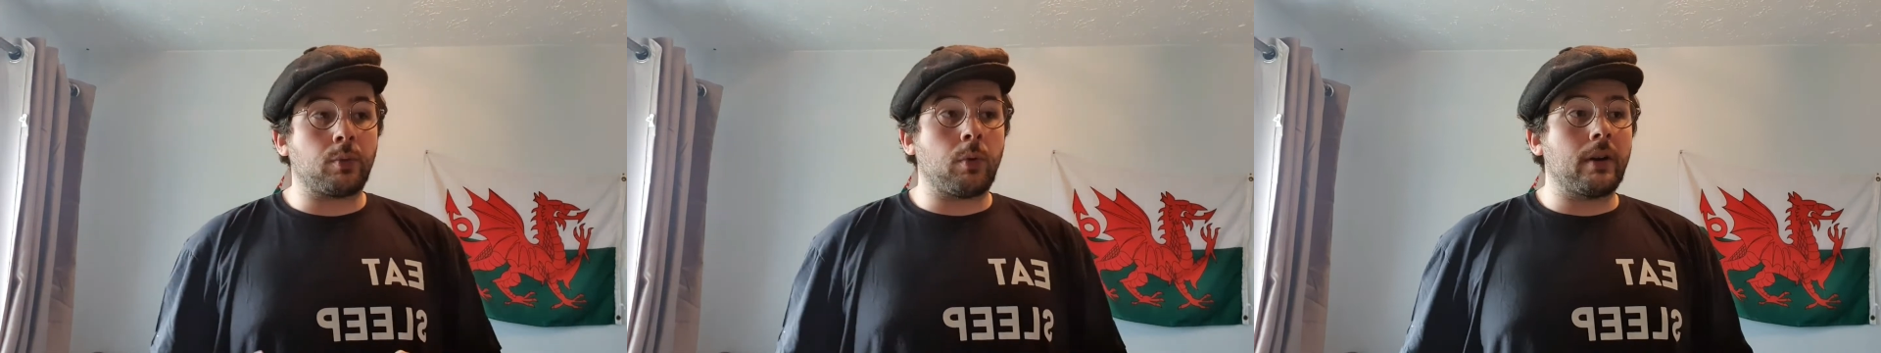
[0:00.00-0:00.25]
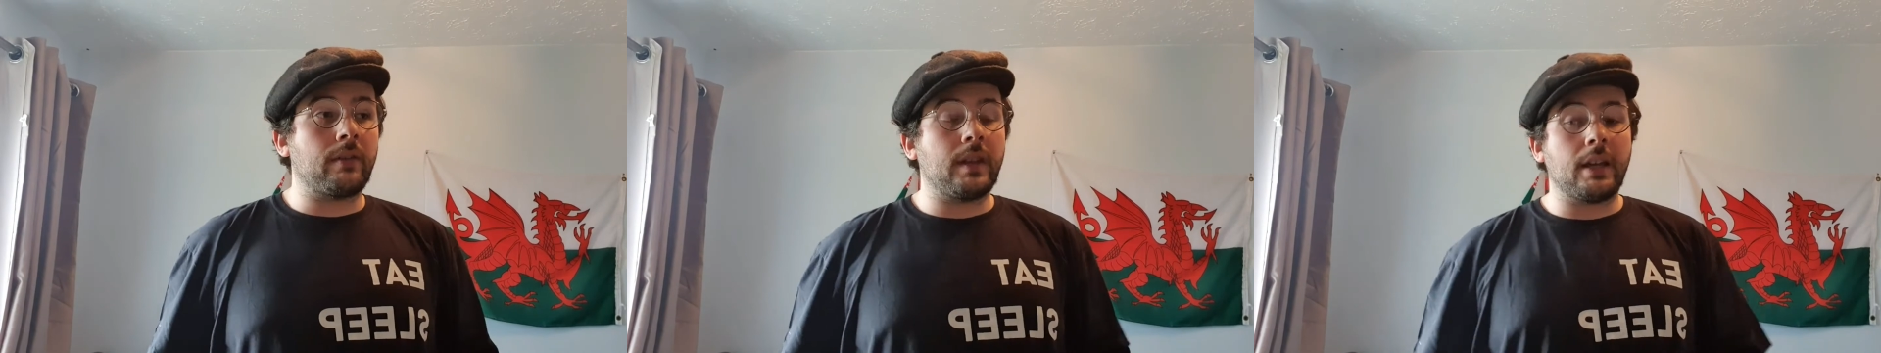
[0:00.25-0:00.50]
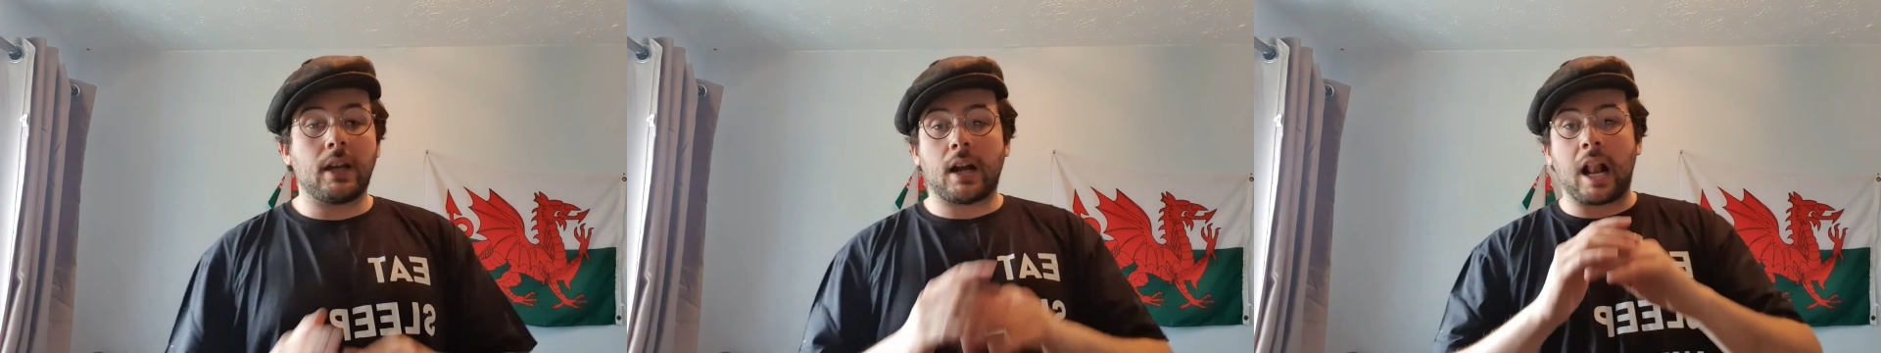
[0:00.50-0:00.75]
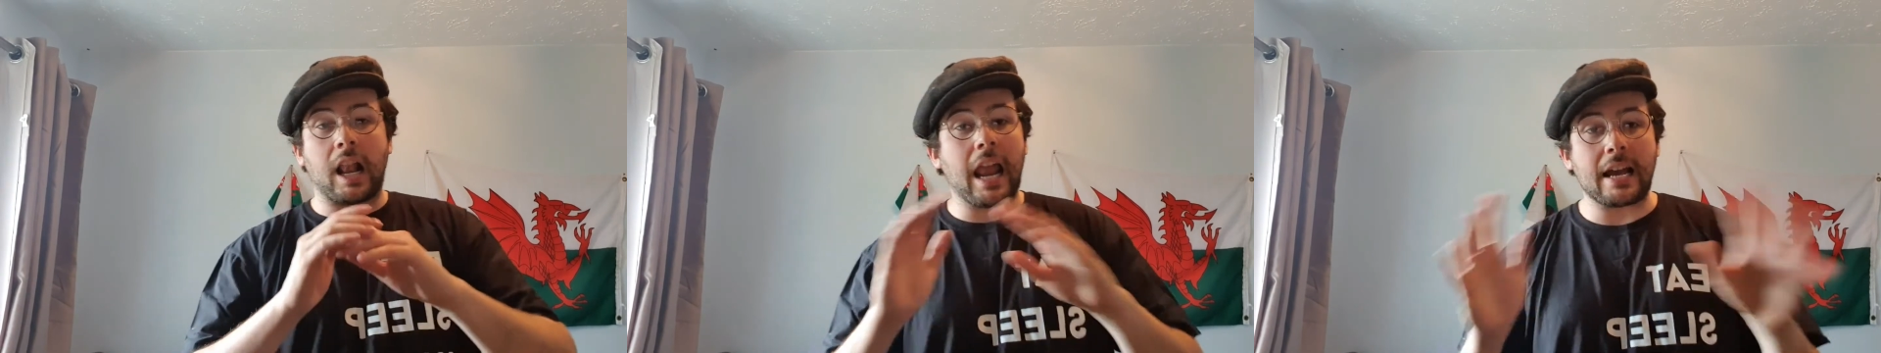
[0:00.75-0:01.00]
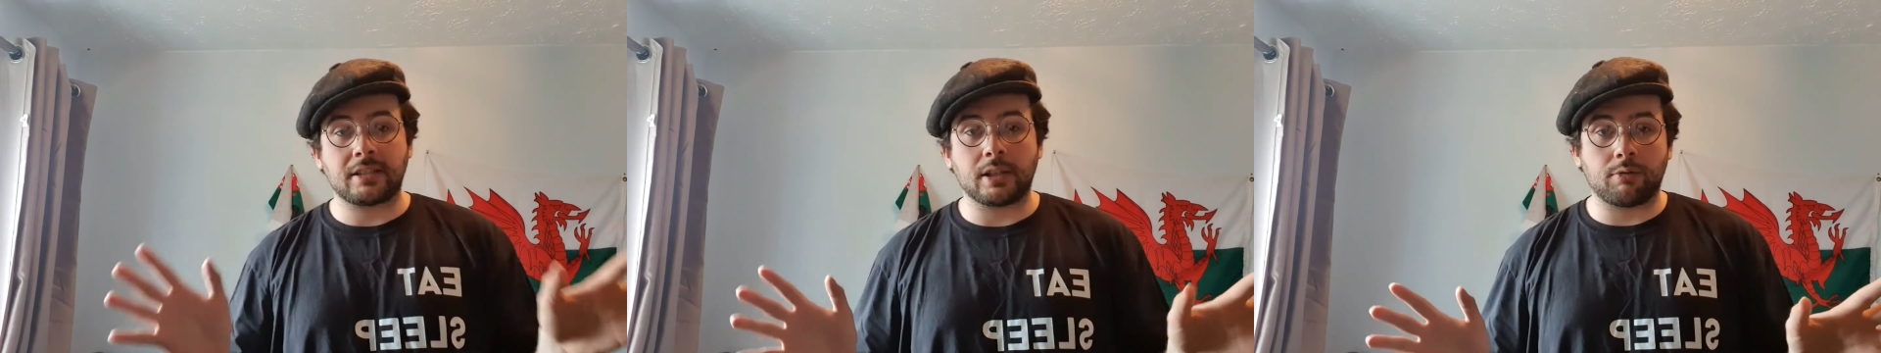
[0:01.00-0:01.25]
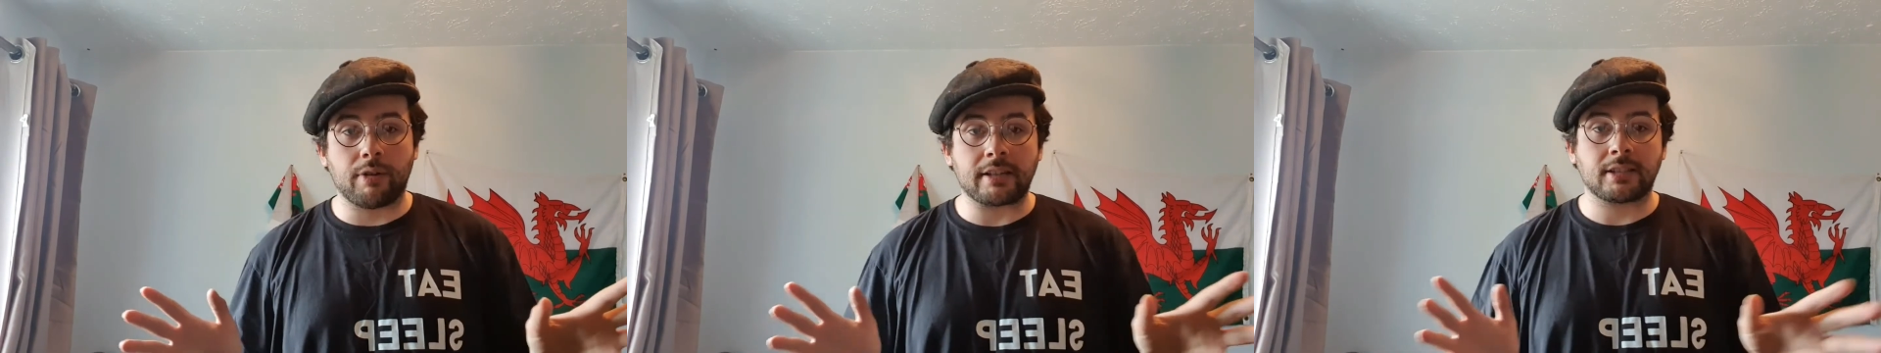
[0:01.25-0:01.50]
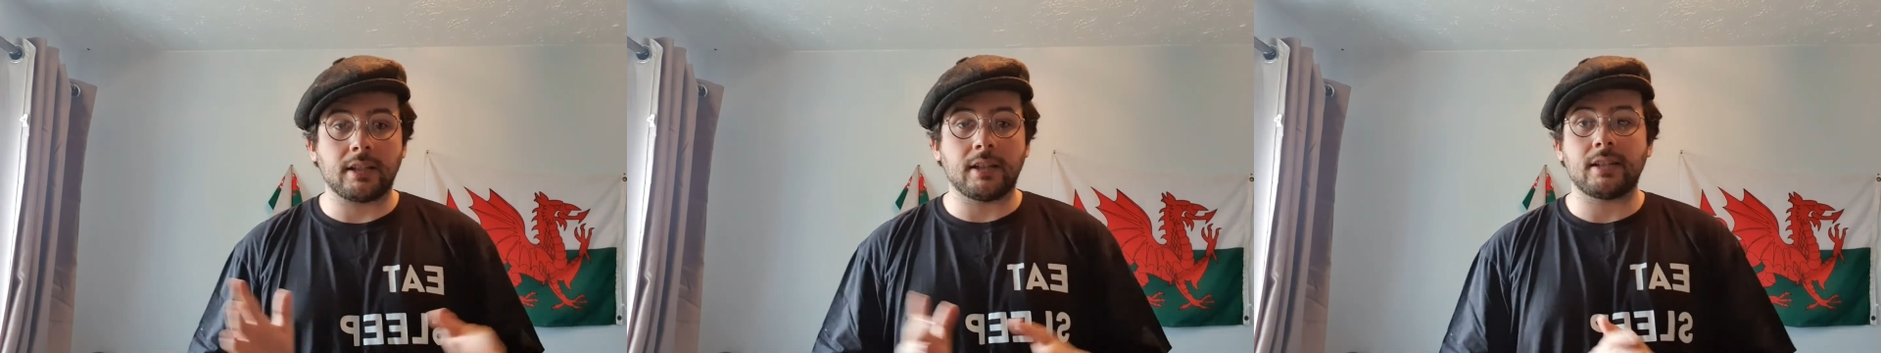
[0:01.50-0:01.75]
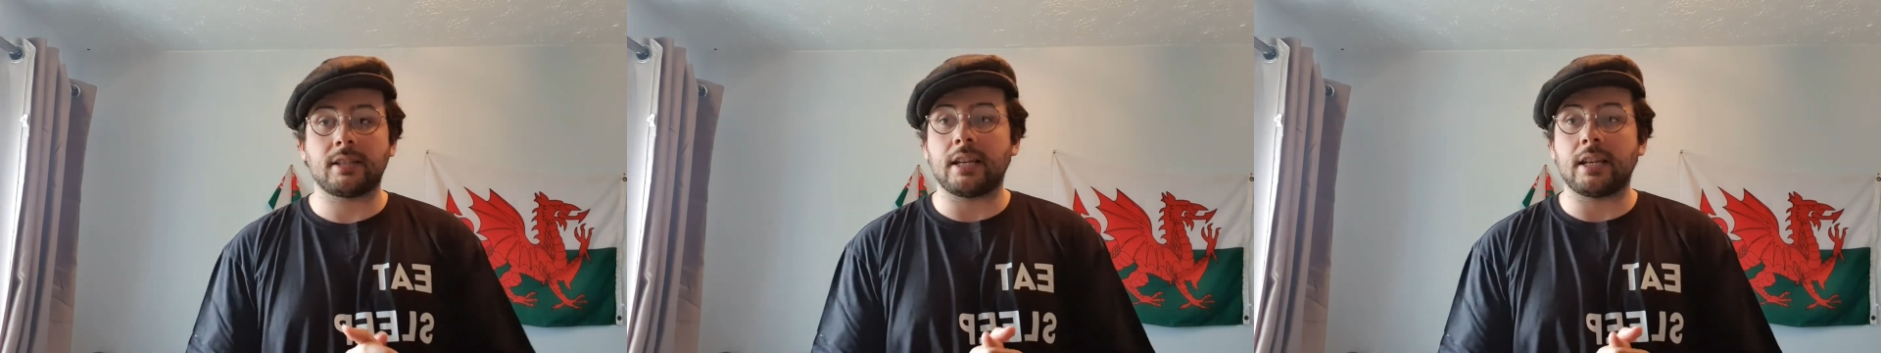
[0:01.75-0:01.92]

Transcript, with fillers: one of the classic wrestlers